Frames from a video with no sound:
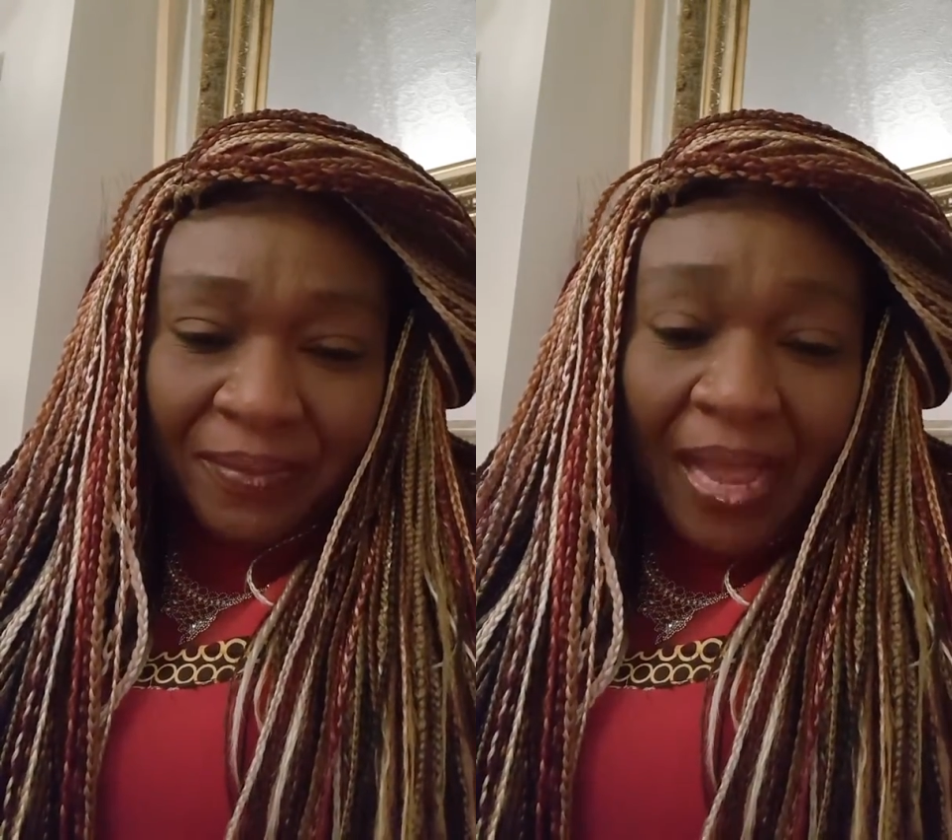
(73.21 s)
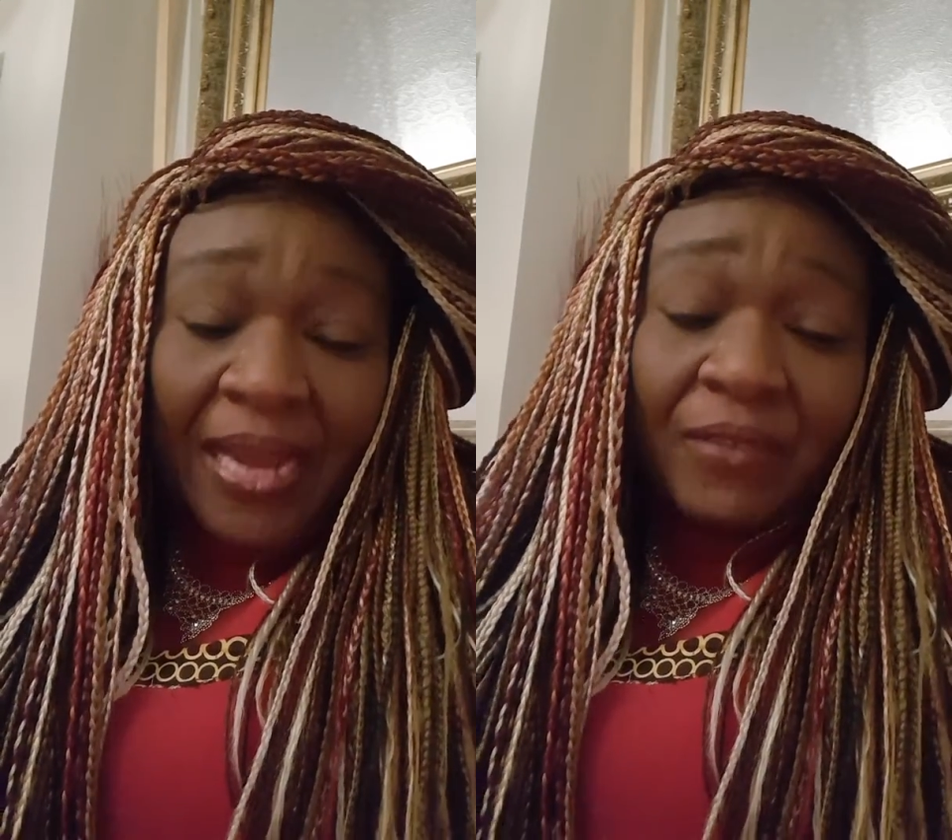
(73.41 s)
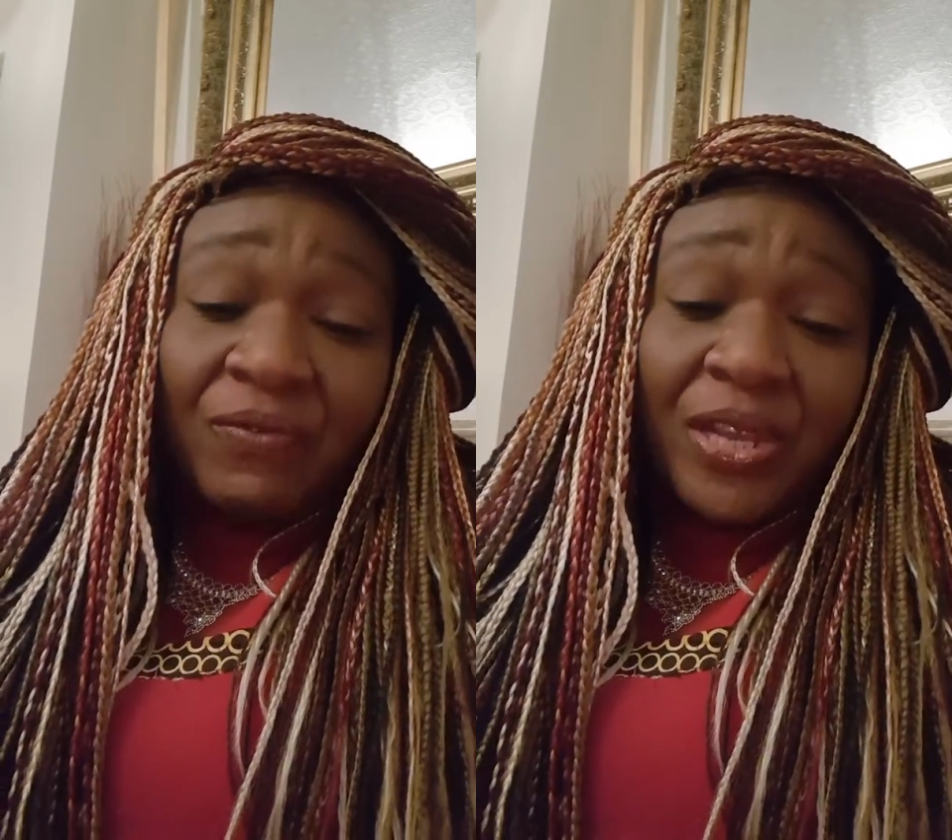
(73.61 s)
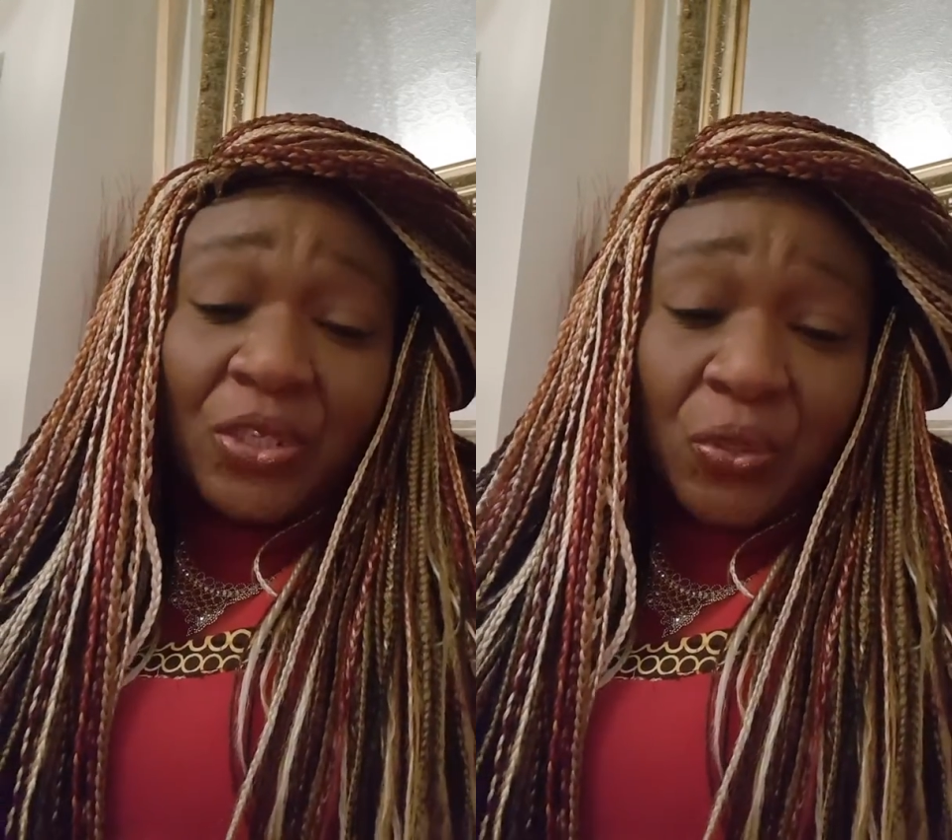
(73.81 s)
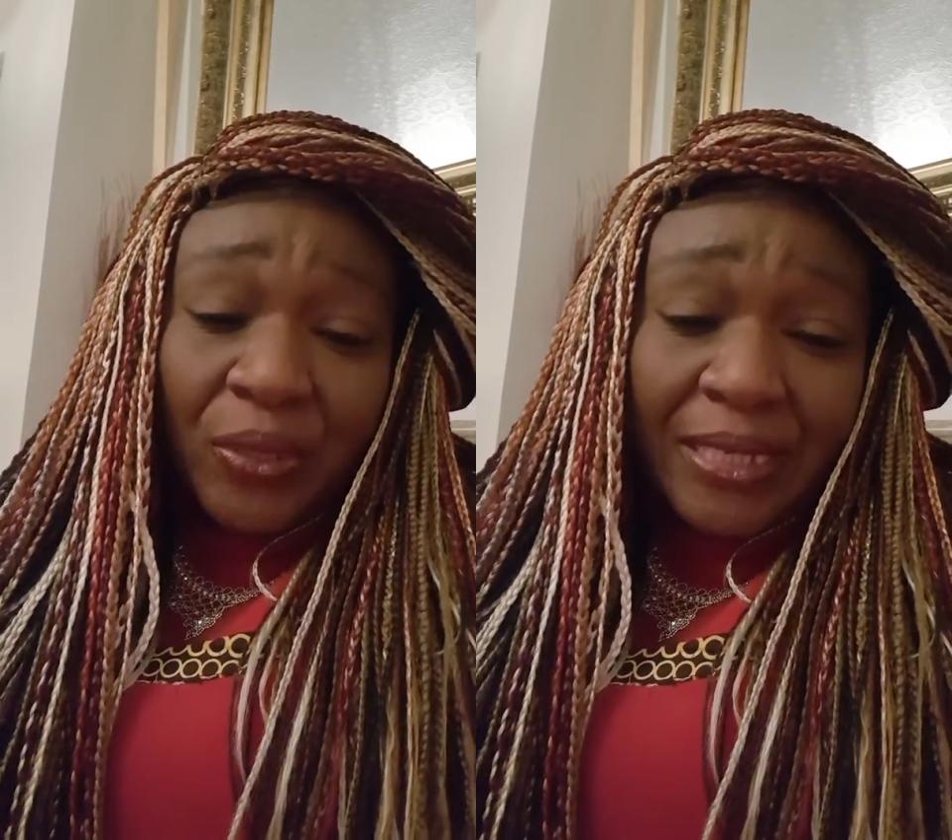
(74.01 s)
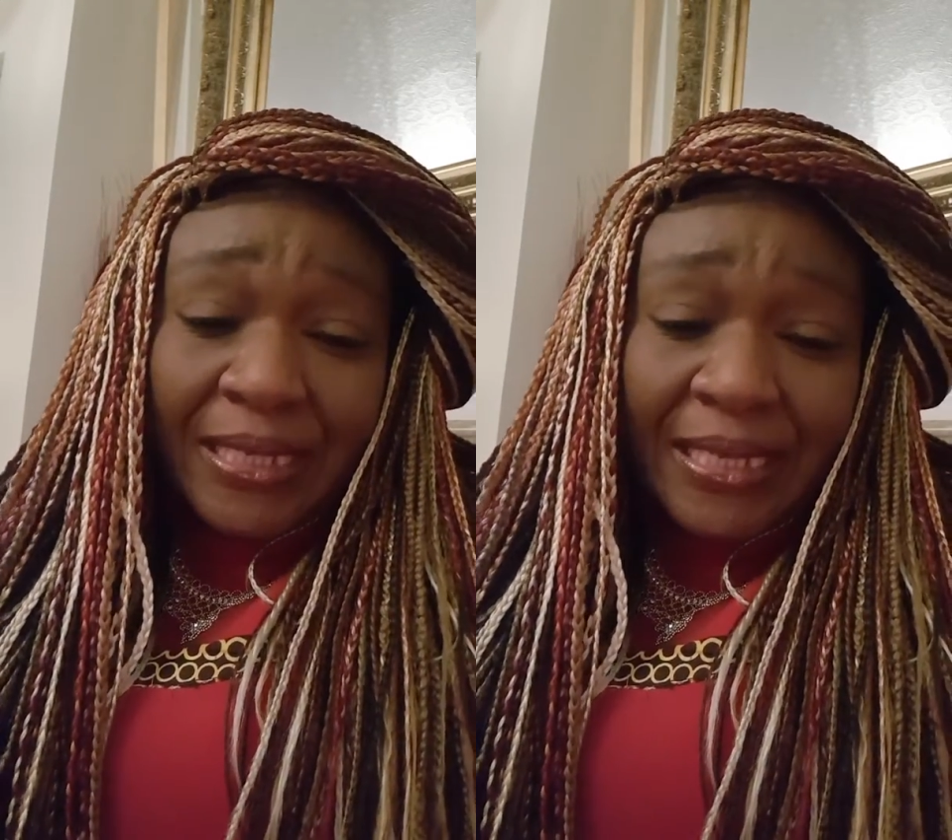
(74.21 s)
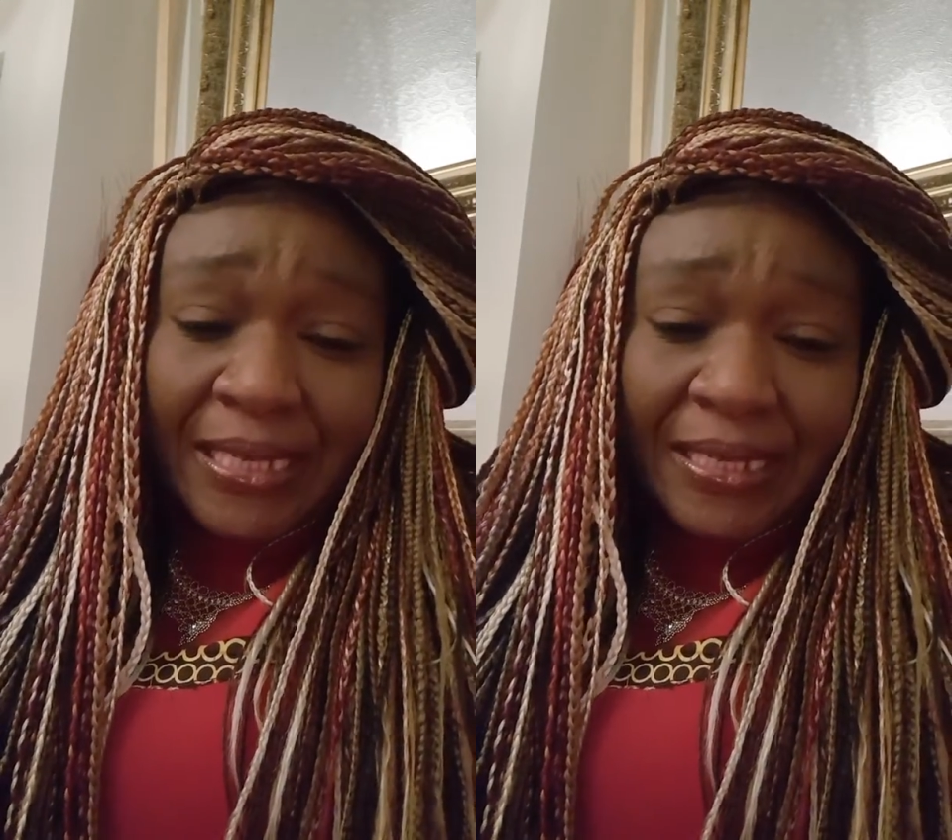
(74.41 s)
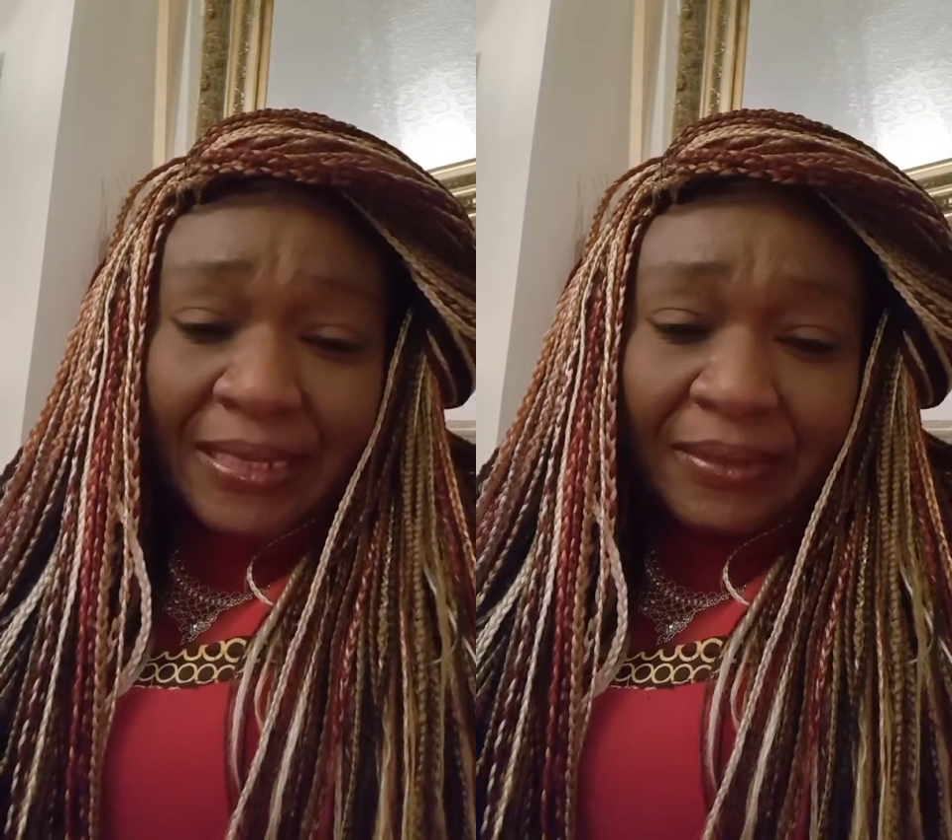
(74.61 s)
and eventually
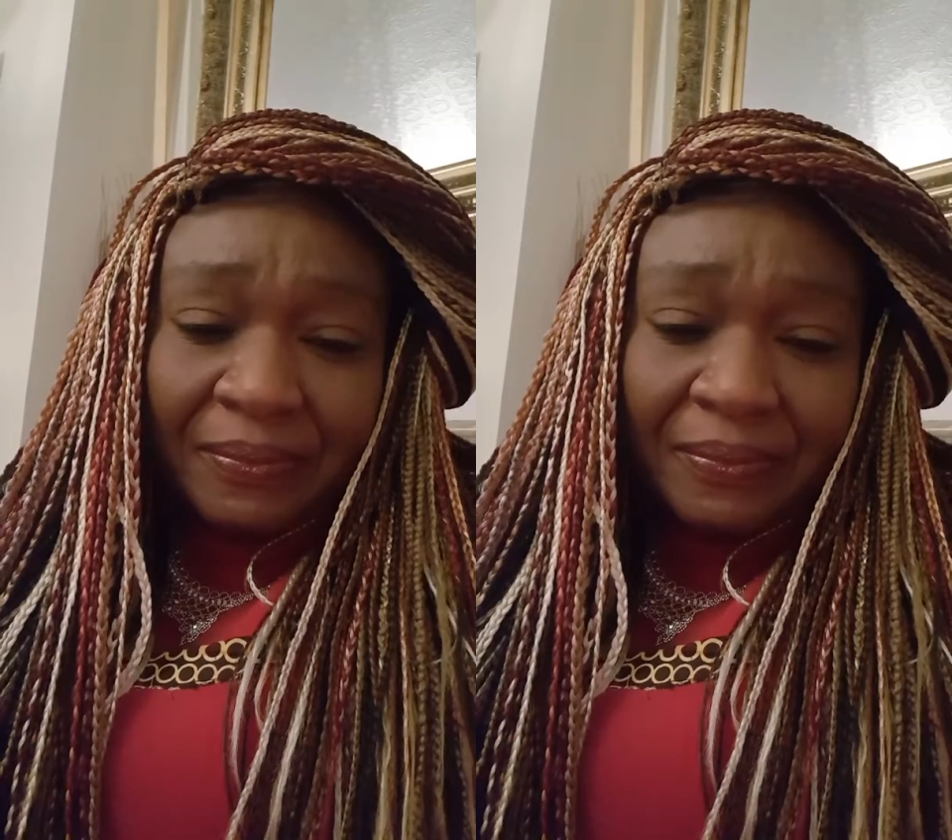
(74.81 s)
did.